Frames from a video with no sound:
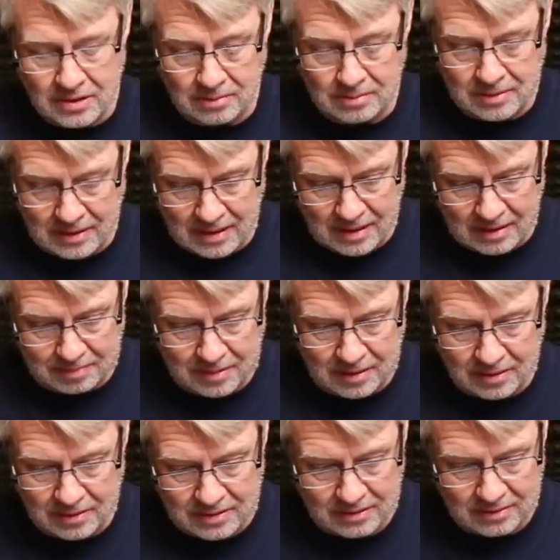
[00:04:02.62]
up top
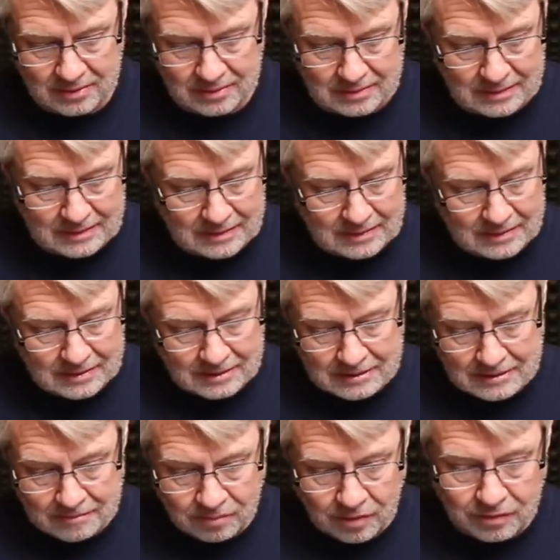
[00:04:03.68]
there. So
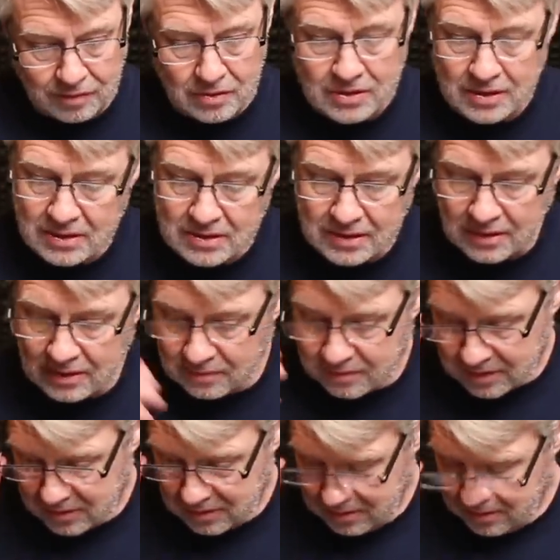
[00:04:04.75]
if you're sensitive
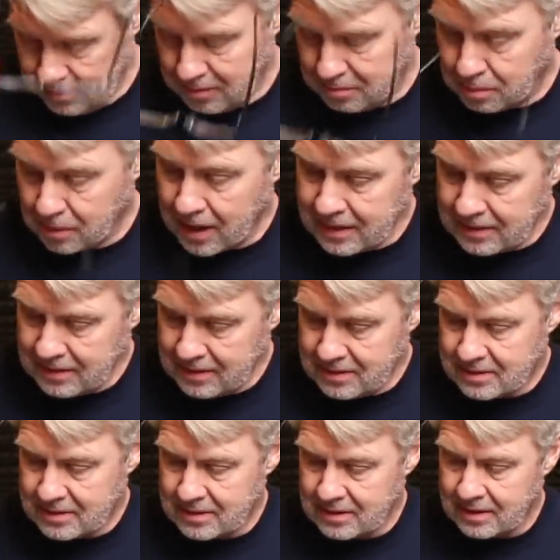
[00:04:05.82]
to
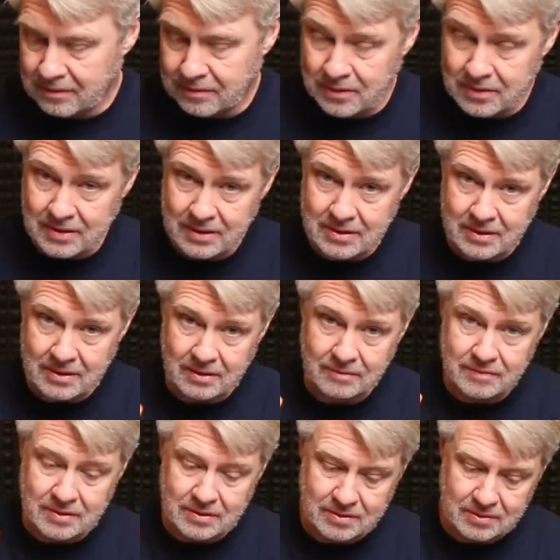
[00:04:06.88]
brightness, if you're
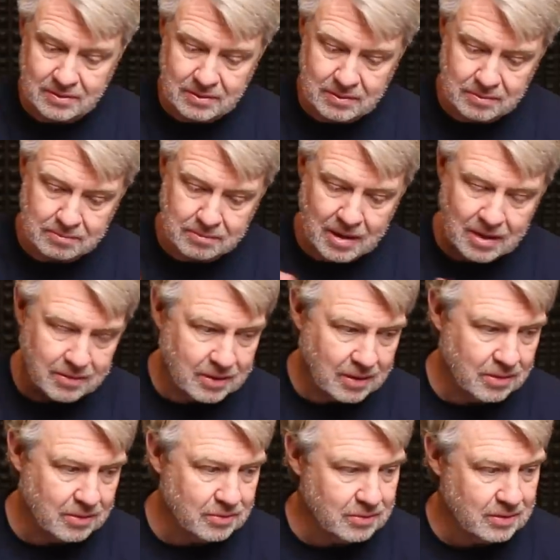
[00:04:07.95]
sensitive to metal
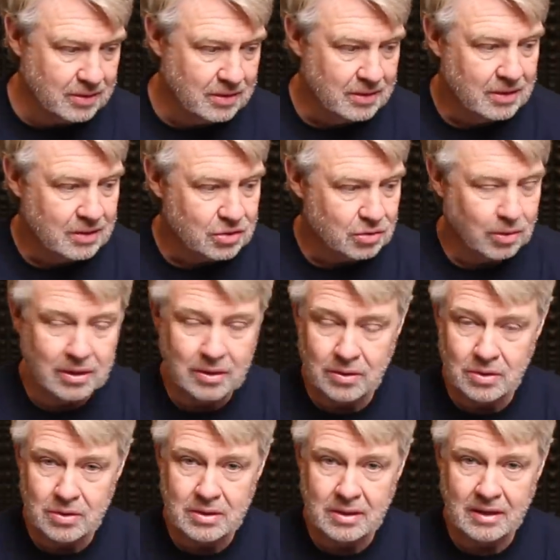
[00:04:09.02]
cone
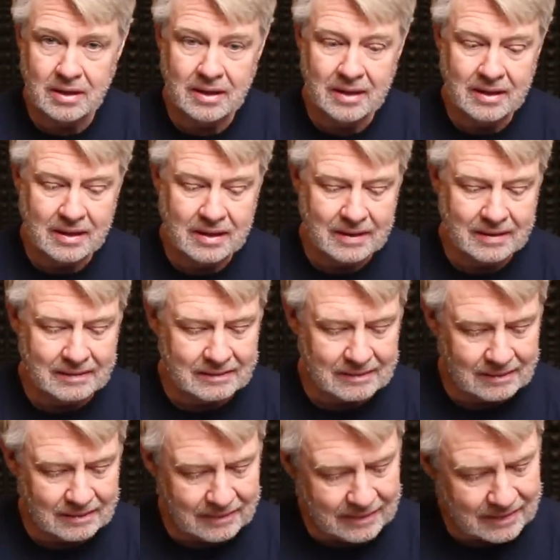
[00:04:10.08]
tweeters and
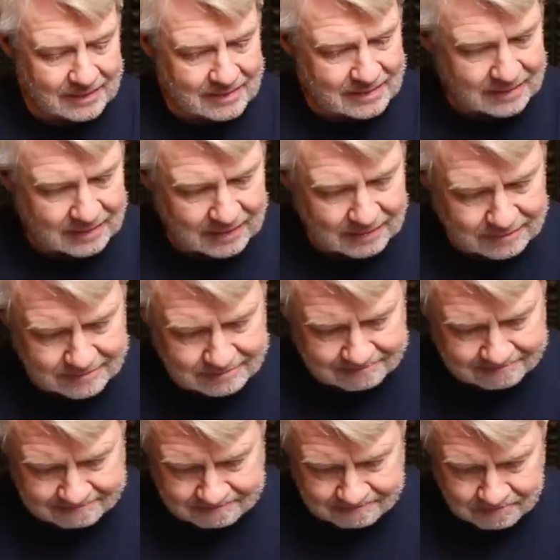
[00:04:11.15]
all that stuff,
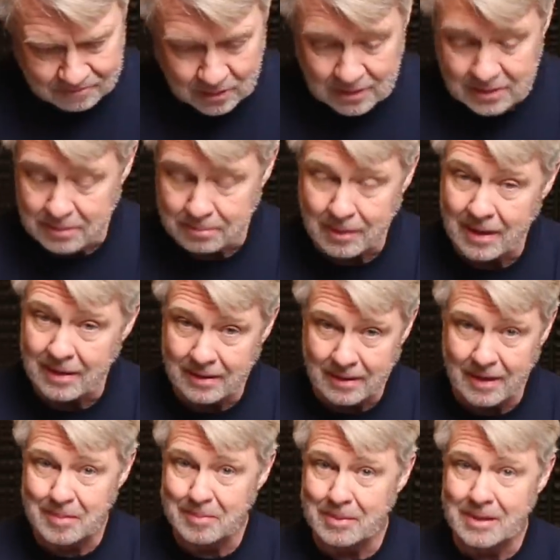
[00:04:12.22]
this might
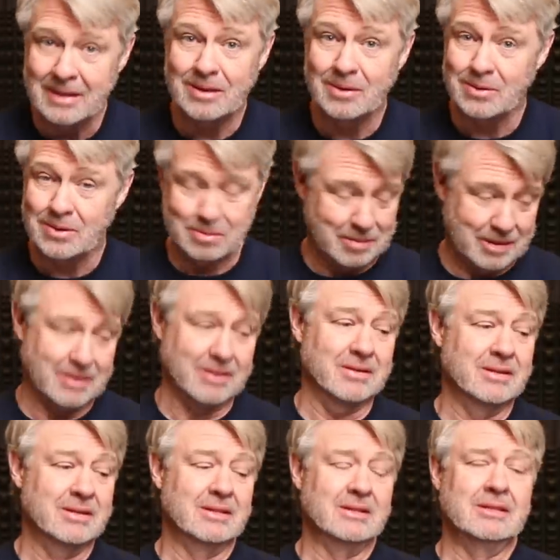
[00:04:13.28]
not be your speaker
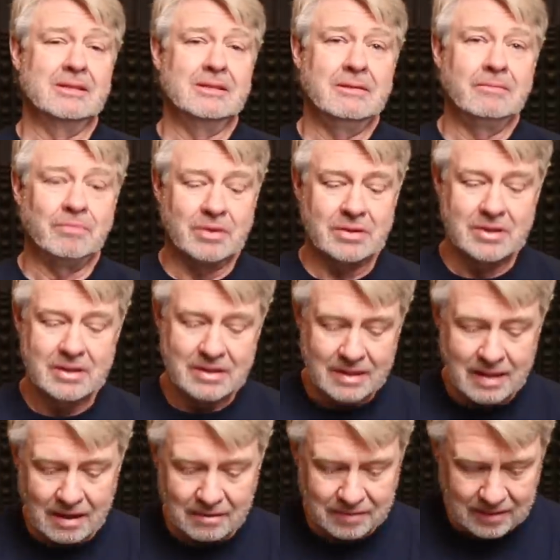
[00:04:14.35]
because it's
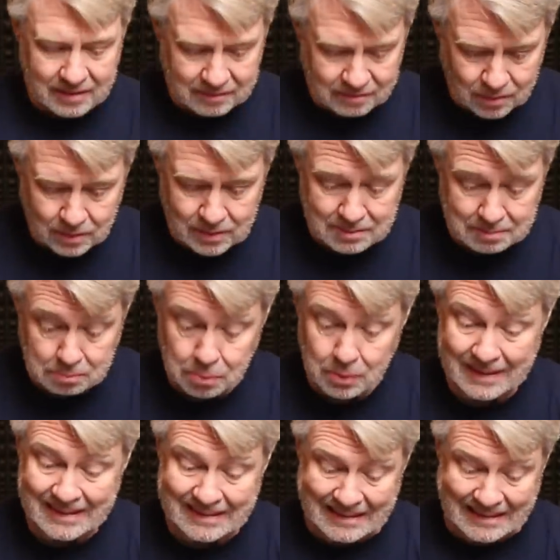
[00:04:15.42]
definitely voice
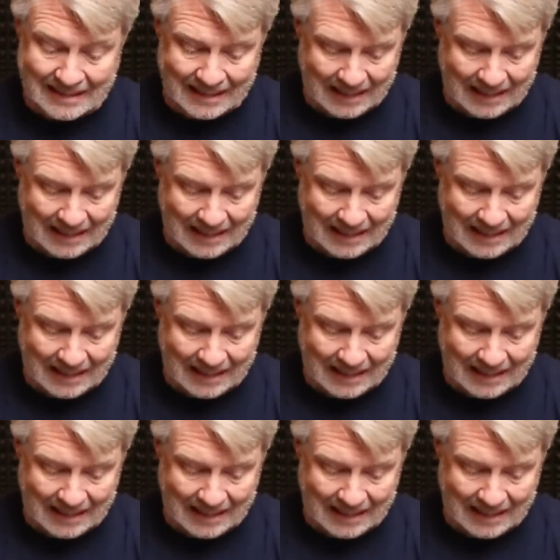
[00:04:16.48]
pretty